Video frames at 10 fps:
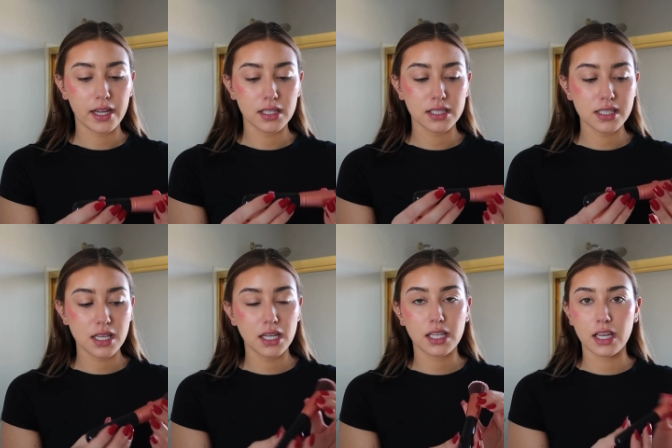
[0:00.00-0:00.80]
I got this
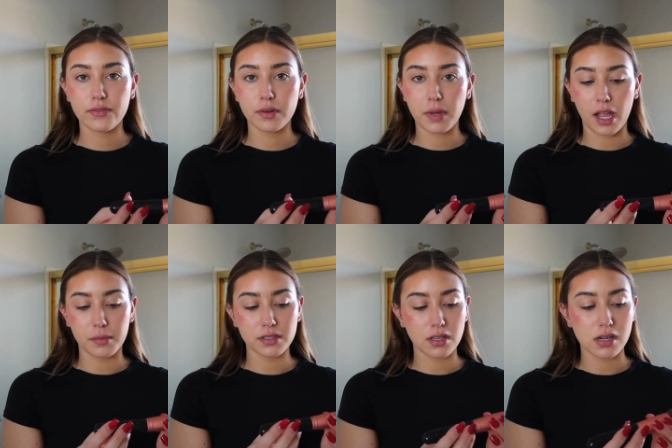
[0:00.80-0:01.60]
in a kit from
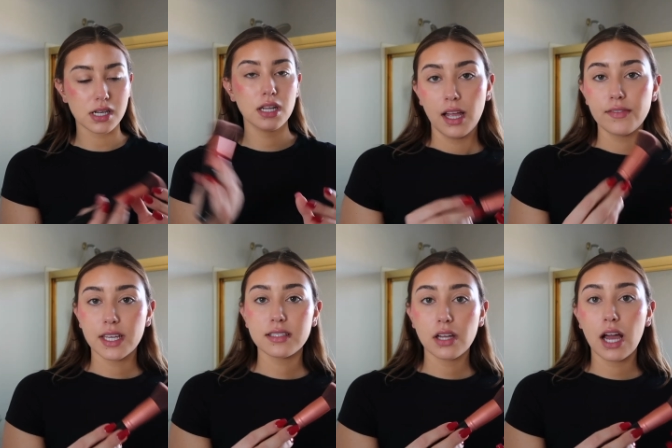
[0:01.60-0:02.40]
Amazon. If
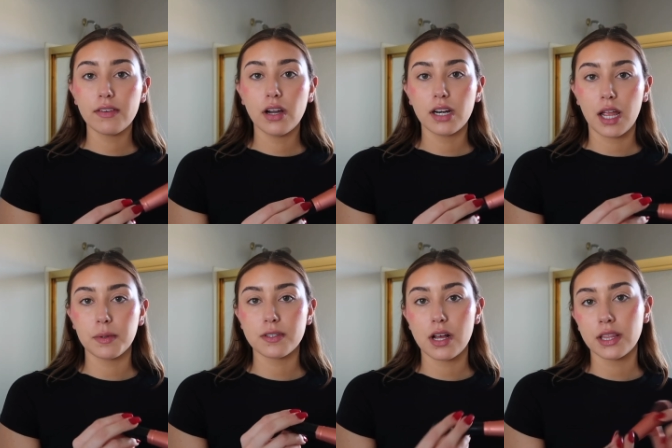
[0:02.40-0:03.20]
they still have it on
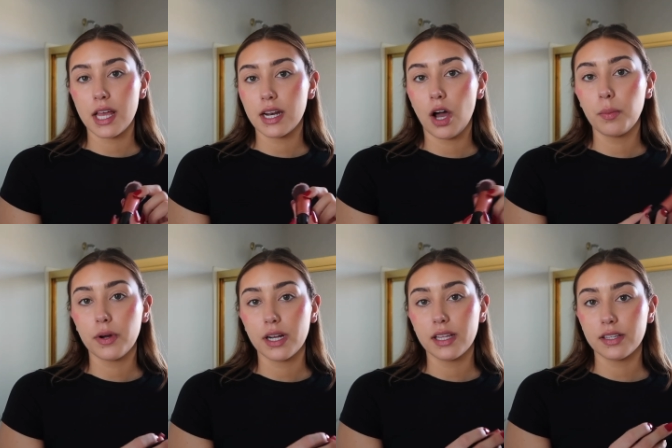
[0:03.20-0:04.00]
Amazon, then I'll
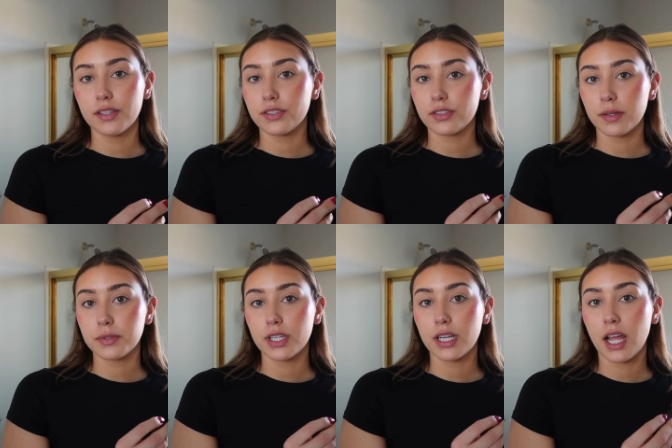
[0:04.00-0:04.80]
put it in the
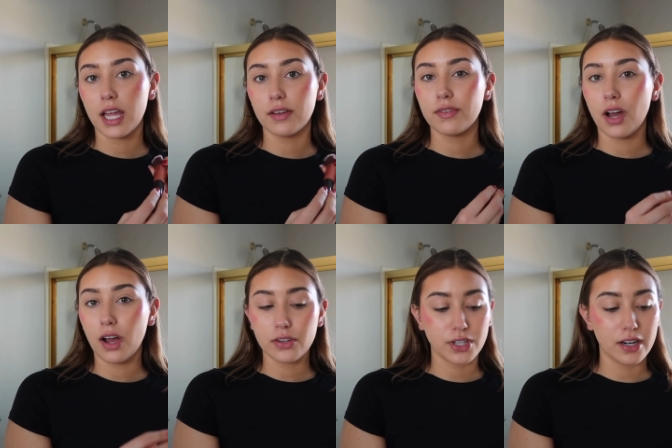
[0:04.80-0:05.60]
description. And if
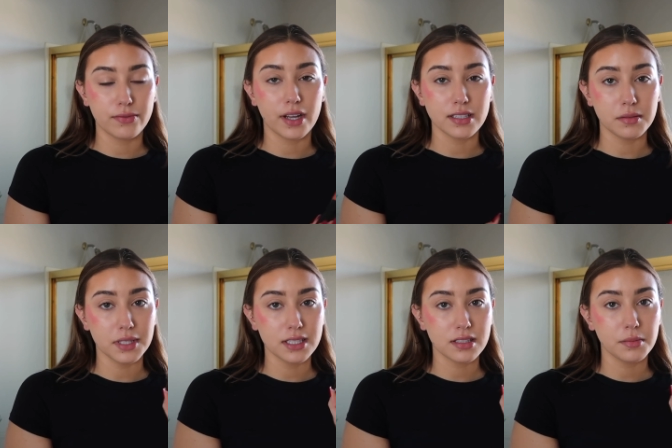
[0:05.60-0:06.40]
not, I'll try to find
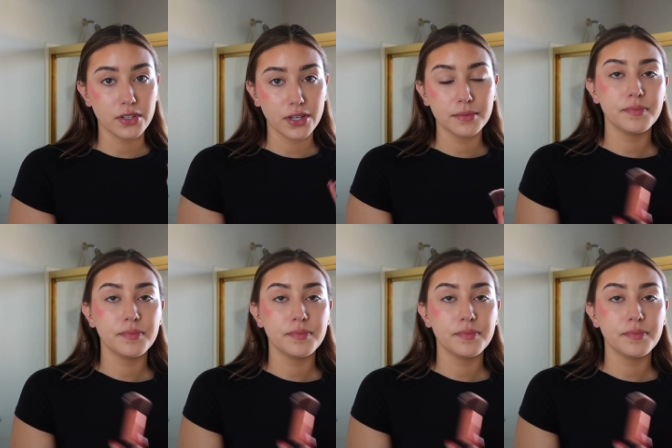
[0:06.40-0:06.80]
something similar.